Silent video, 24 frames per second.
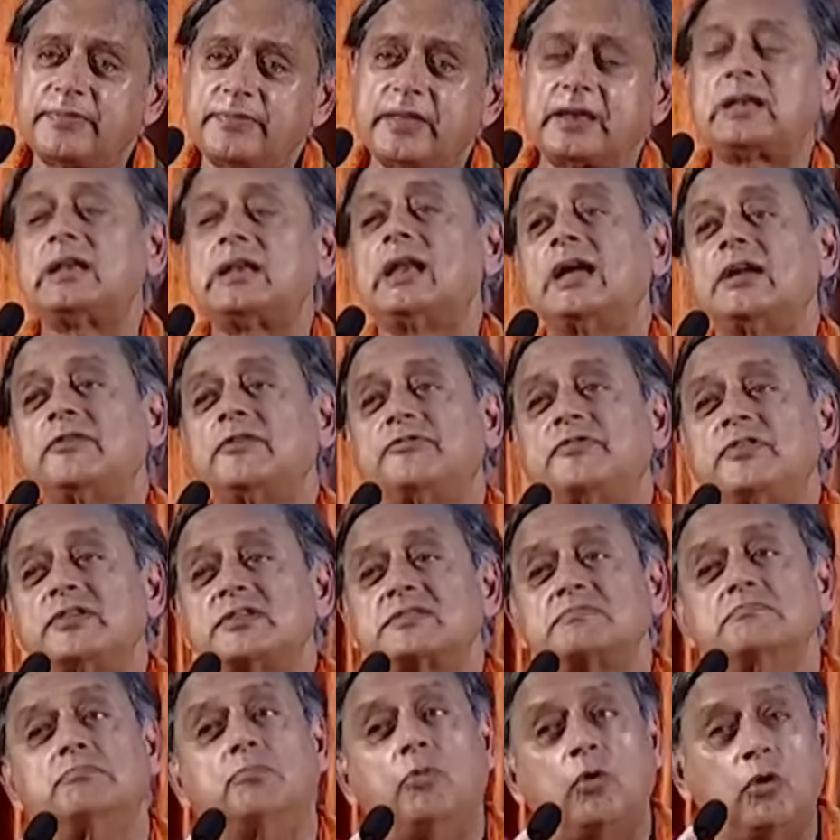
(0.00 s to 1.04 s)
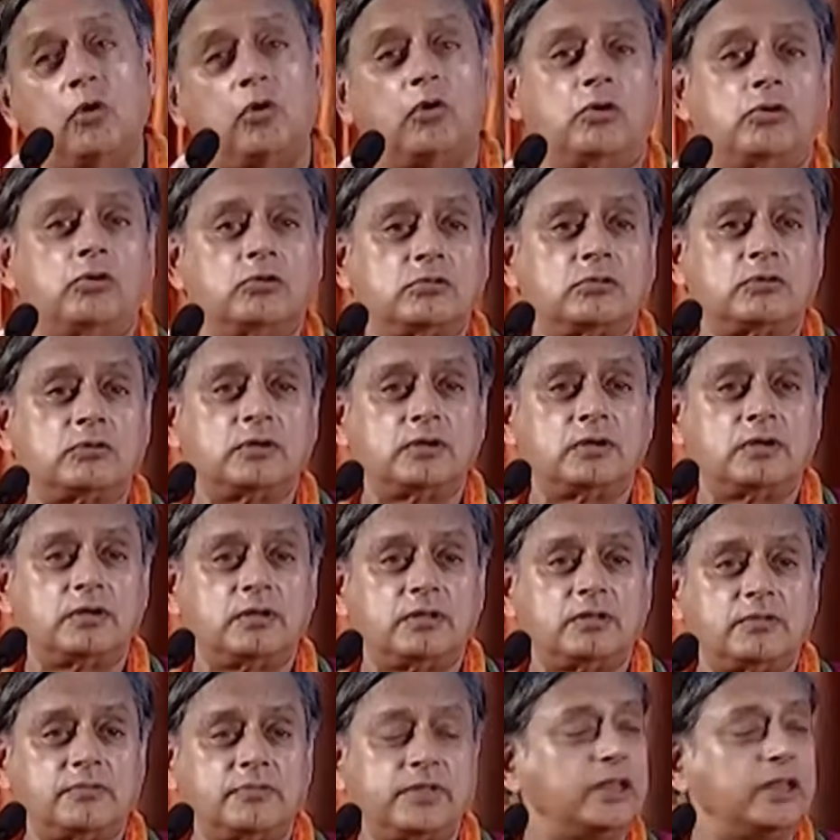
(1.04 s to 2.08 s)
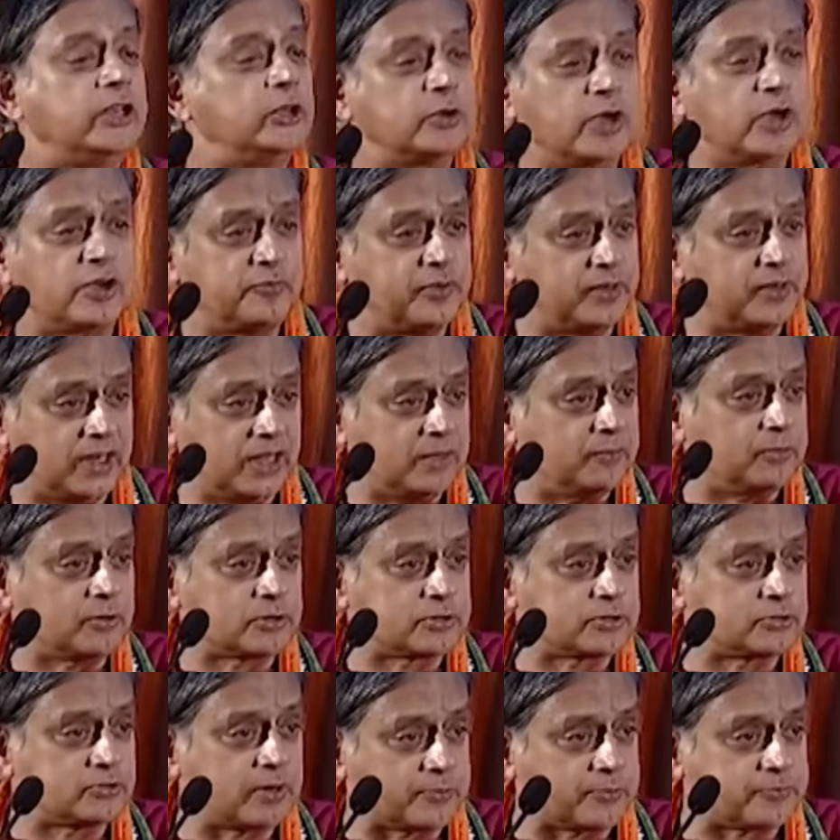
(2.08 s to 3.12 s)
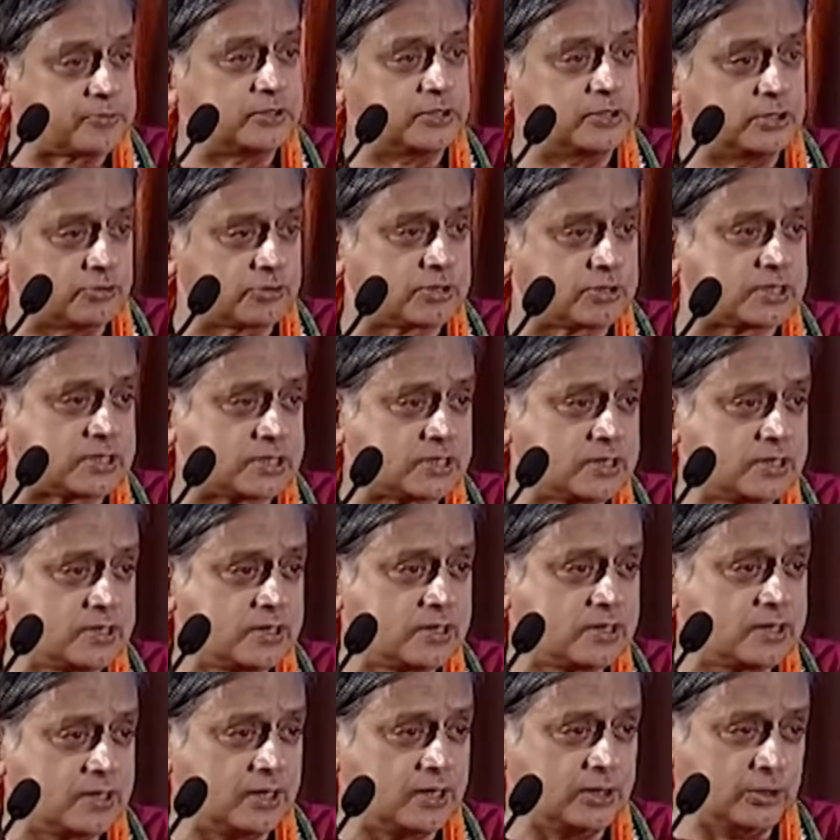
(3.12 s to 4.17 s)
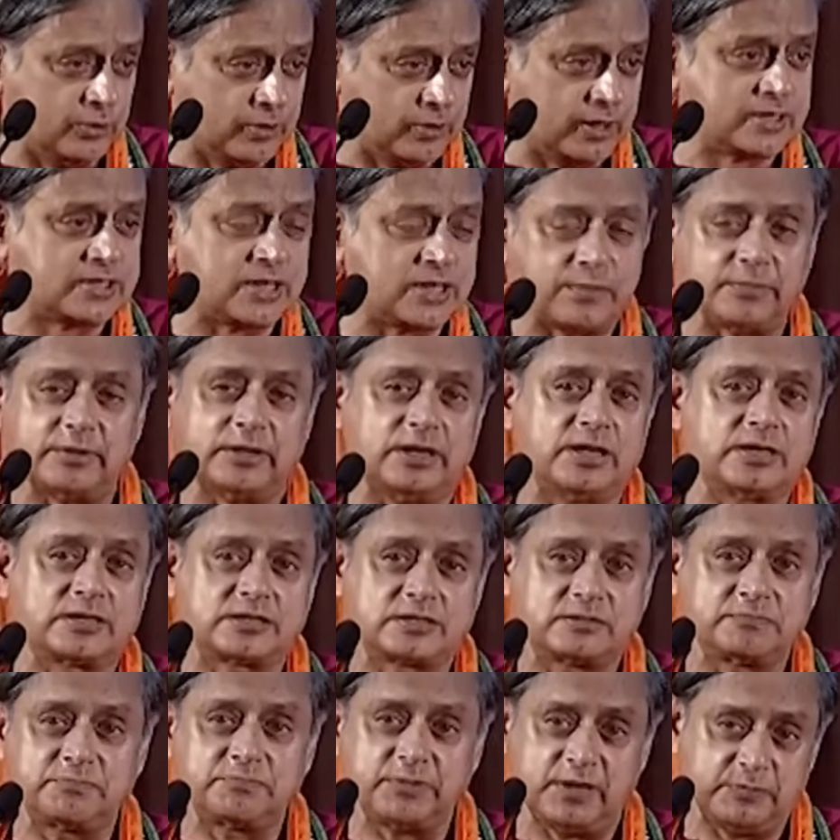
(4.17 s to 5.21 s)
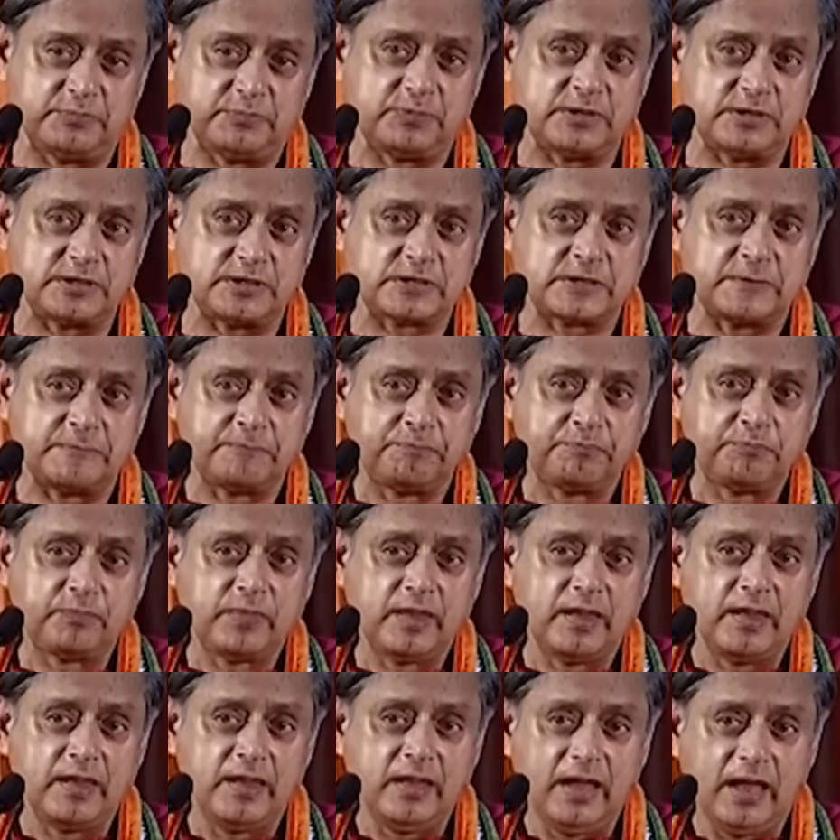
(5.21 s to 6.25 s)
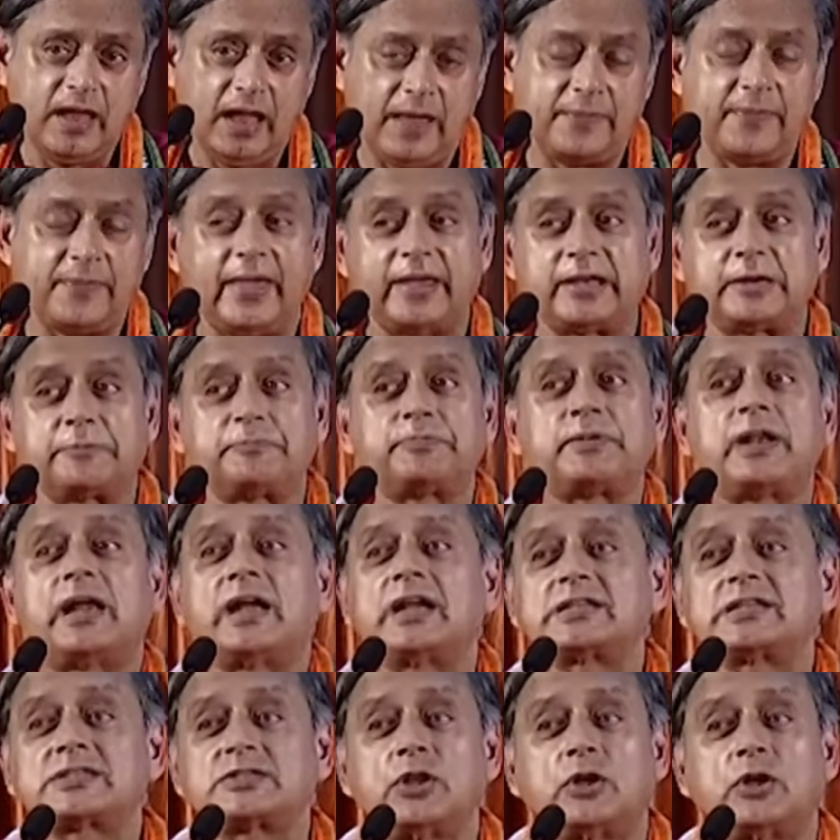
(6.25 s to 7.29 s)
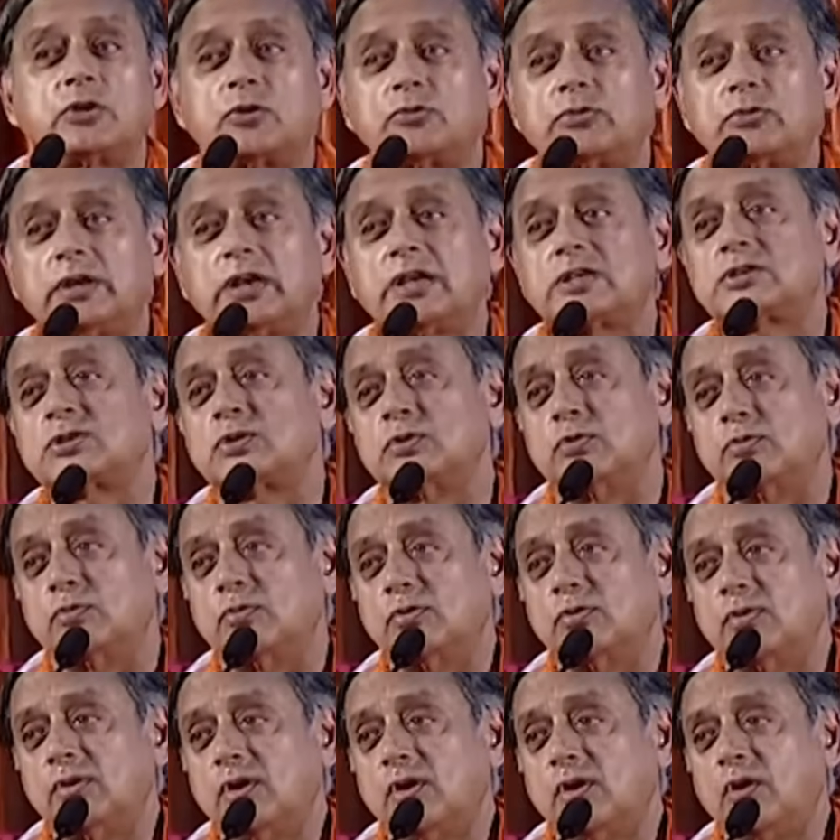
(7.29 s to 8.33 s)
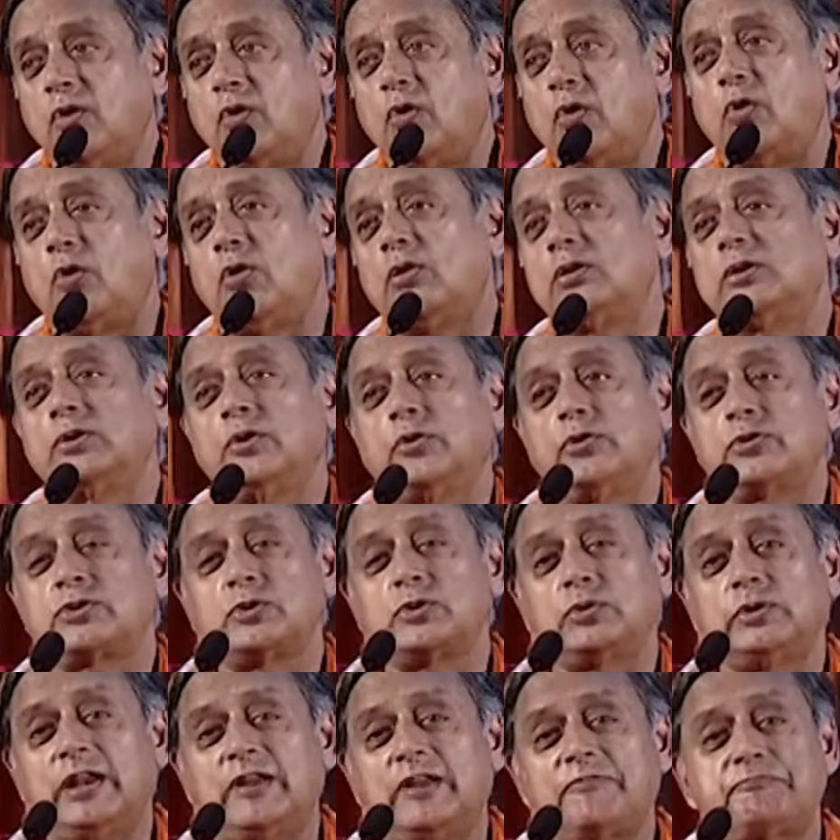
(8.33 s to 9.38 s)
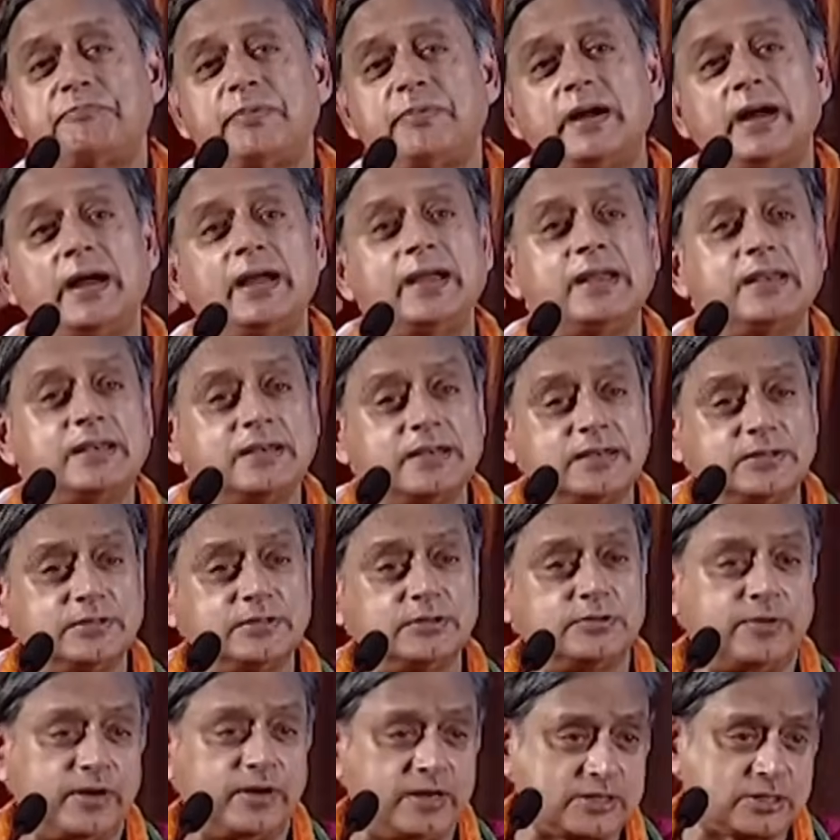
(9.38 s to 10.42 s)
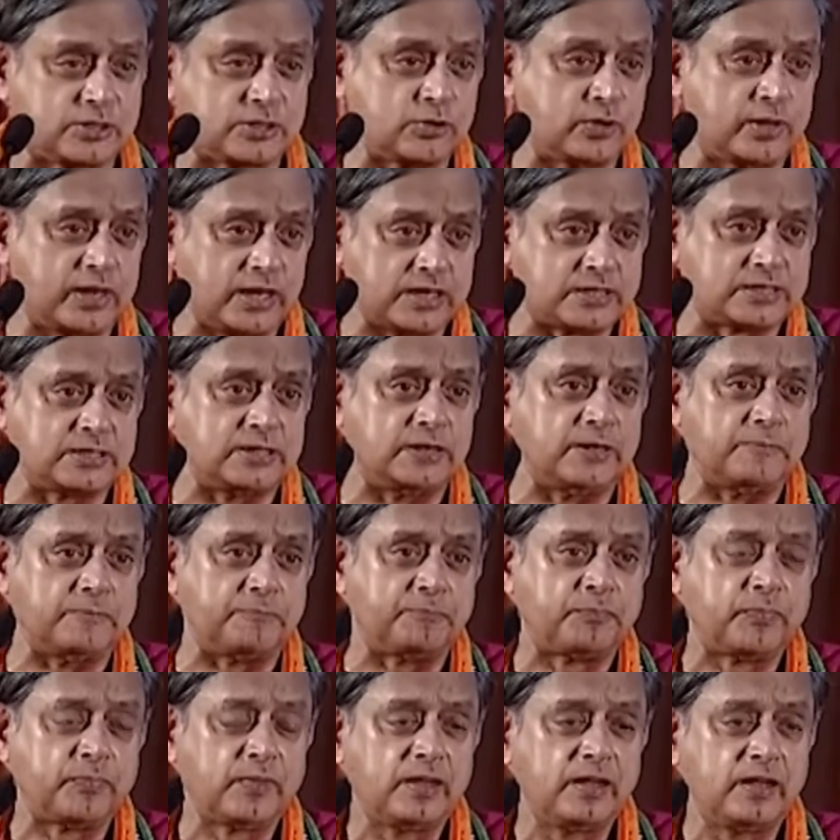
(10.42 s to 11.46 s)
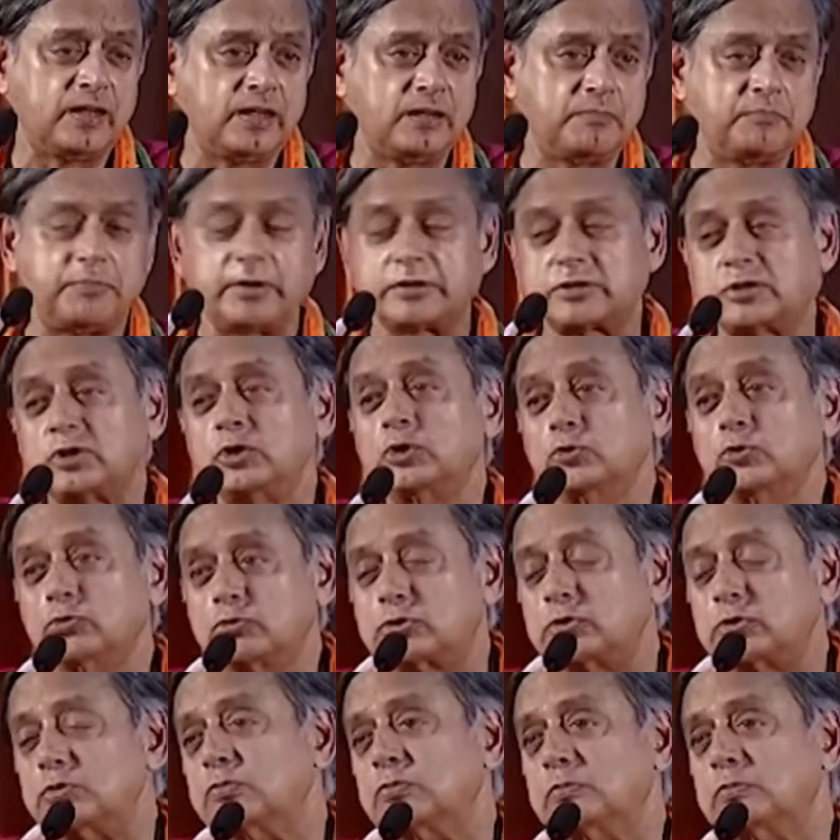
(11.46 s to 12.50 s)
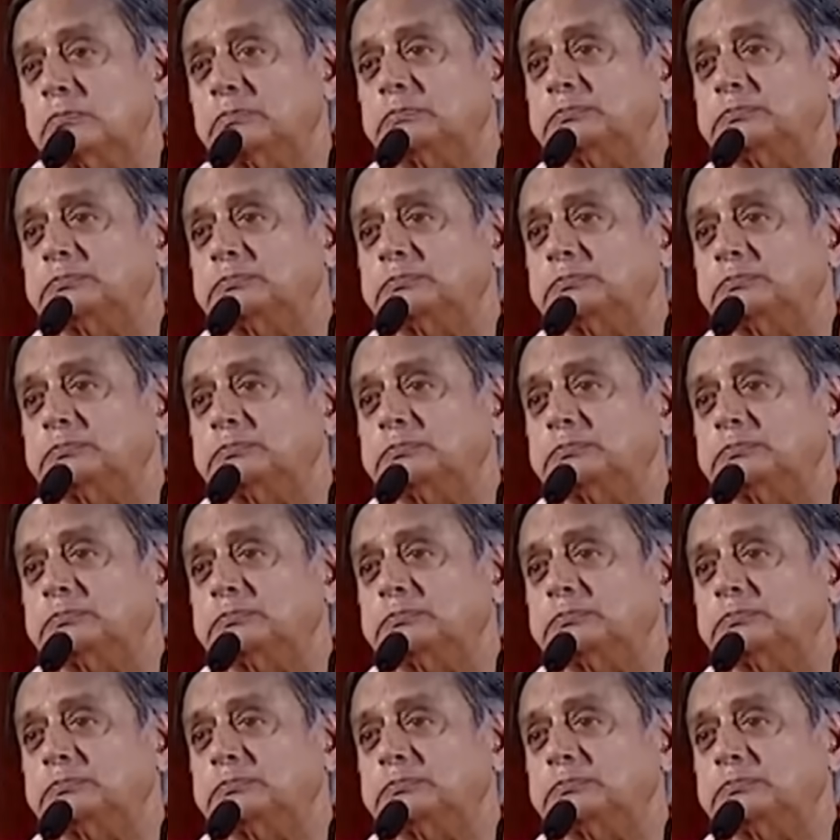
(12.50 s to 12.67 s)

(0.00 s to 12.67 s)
that life is more than you have been able to reproduce in your examination papers. And that applies not only to all those you left behind in the race to get here, but to you too.